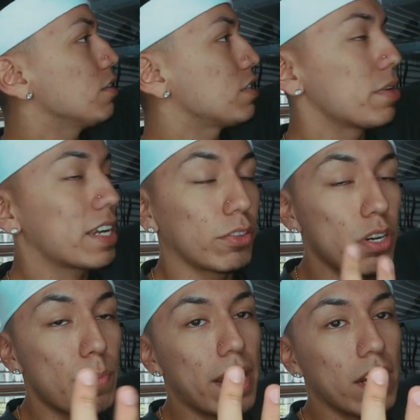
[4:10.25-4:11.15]
I was able to get
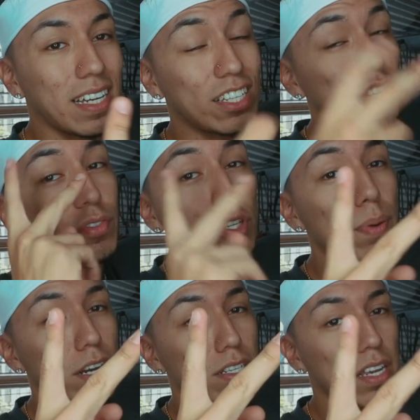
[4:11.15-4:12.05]
three pairs. I still have two
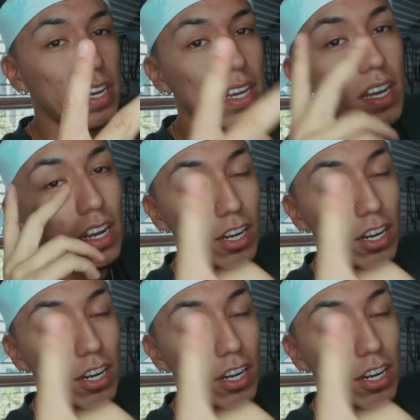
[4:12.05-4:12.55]
pairs sitting.